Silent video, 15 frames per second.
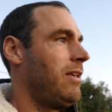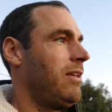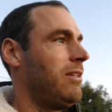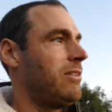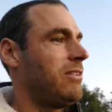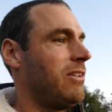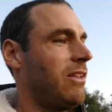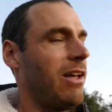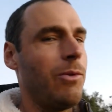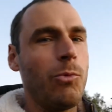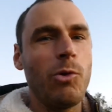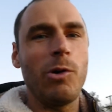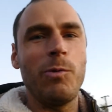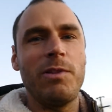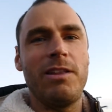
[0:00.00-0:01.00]
still at
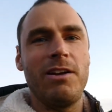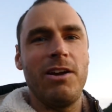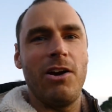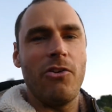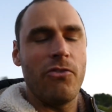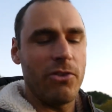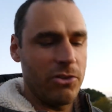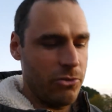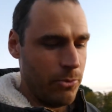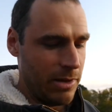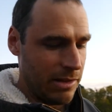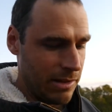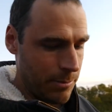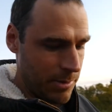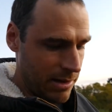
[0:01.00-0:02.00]
war with the gophers. We
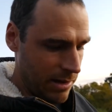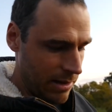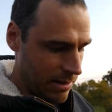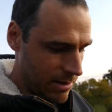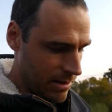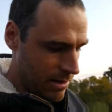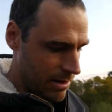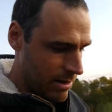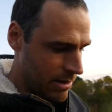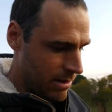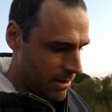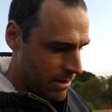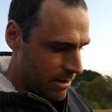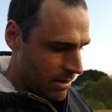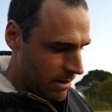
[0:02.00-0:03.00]
eliminated
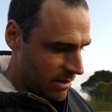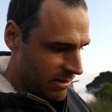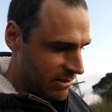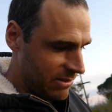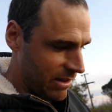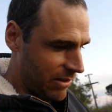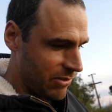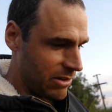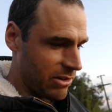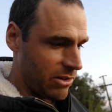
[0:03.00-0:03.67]
7